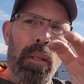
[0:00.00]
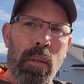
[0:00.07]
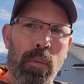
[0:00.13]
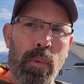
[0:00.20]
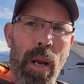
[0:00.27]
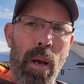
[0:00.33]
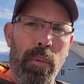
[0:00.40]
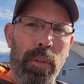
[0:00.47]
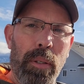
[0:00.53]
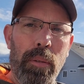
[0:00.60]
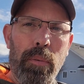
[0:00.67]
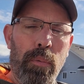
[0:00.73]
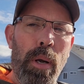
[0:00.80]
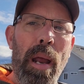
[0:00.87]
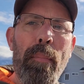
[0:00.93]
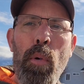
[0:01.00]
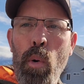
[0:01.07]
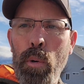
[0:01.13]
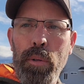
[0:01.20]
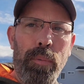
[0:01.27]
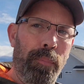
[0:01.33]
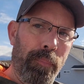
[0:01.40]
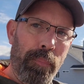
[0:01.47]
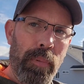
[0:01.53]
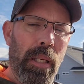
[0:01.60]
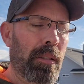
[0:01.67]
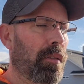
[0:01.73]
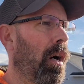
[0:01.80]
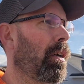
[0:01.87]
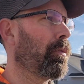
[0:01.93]
rounded ram horn
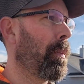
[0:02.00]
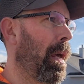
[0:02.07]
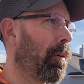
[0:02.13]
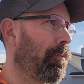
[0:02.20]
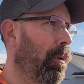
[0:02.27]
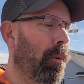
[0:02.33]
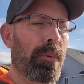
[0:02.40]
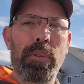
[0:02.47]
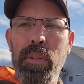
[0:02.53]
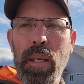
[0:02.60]
exhaust manifolds.